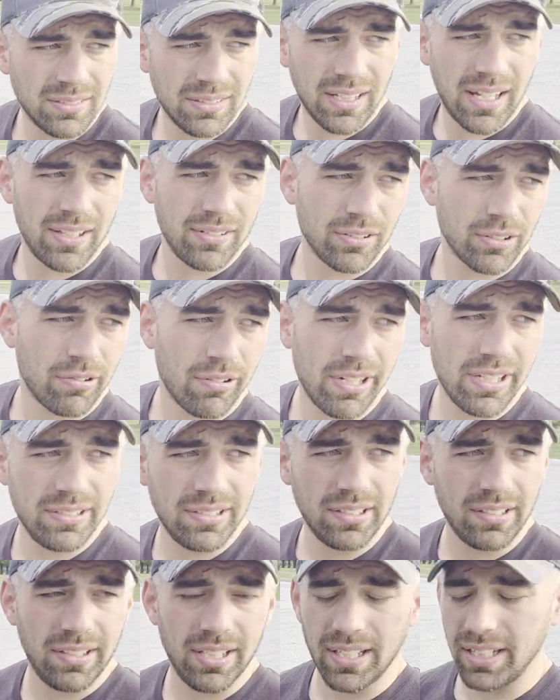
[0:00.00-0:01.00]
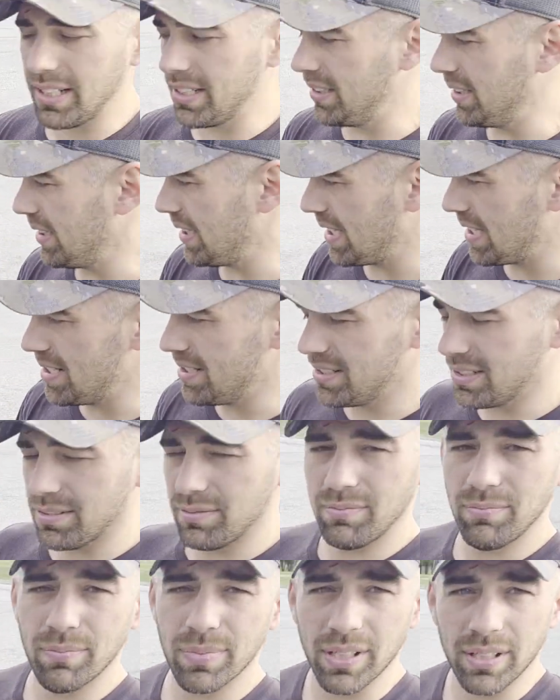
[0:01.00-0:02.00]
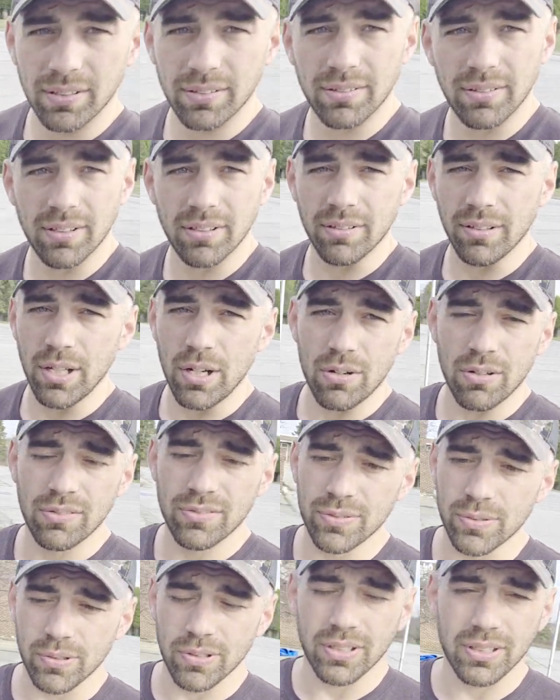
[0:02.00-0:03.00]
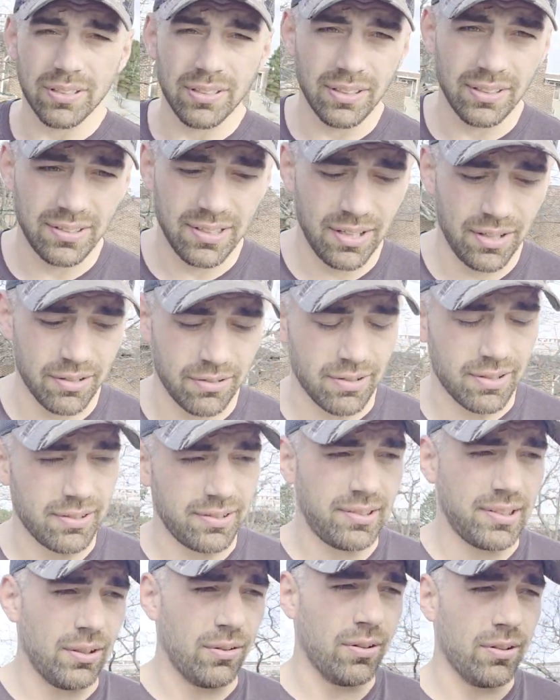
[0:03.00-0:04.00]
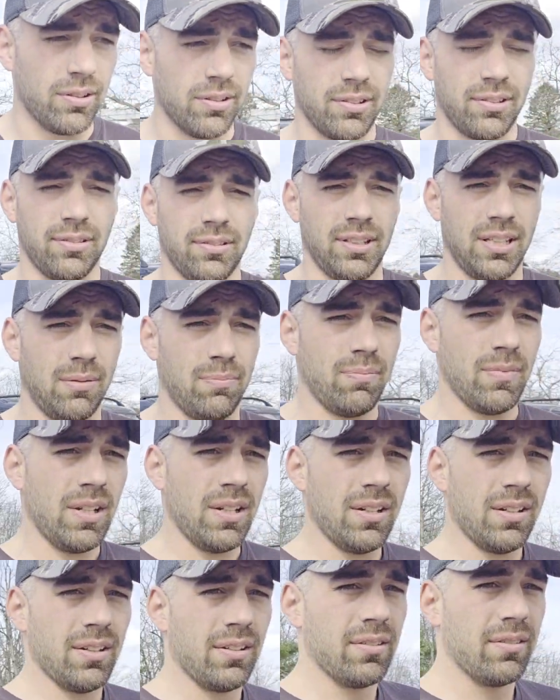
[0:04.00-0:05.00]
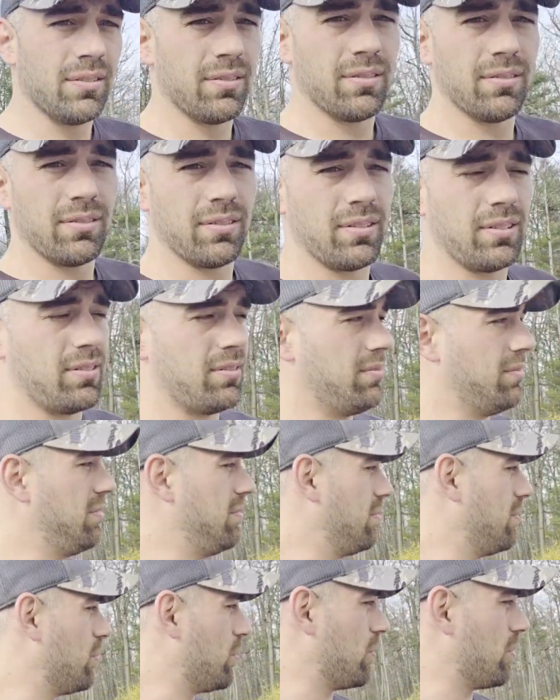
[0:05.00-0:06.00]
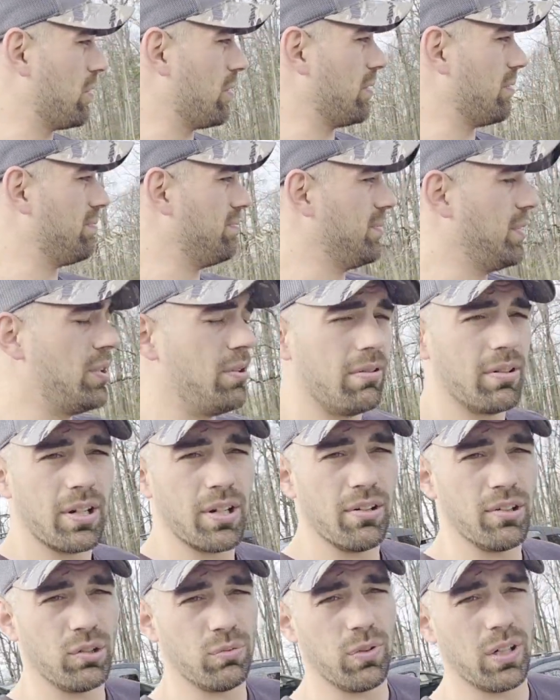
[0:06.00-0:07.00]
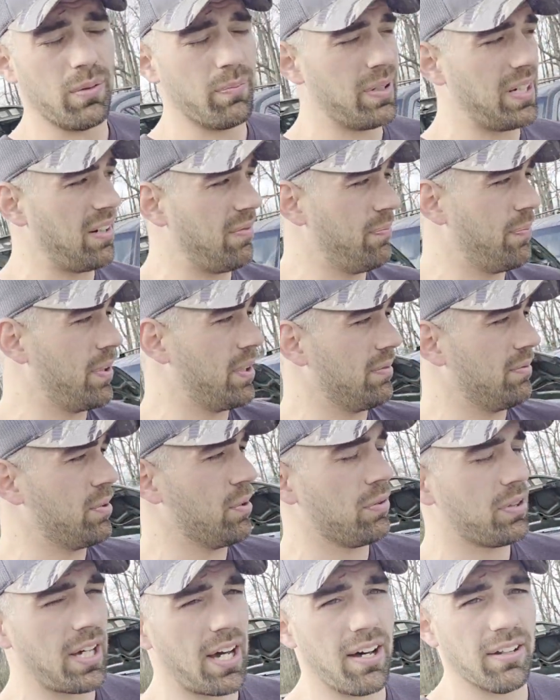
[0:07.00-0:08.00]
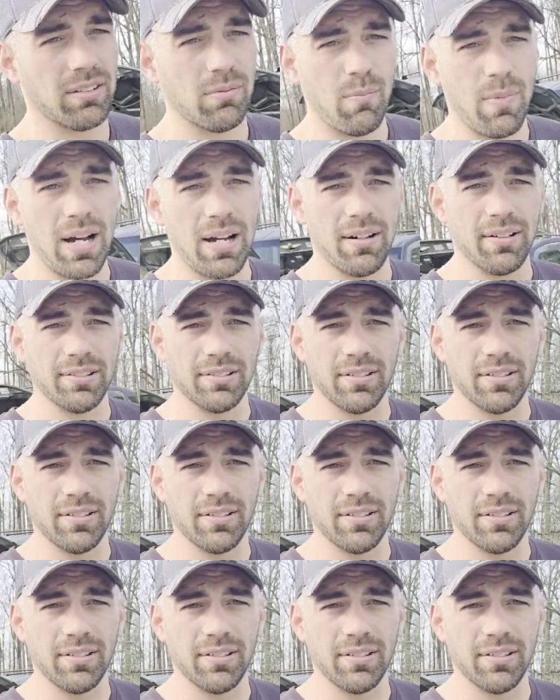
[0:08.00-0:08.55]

Has a crazy tick in the engine, but they're known for it. It's either a cylinder slip or who knows what, but I put 2,000 miles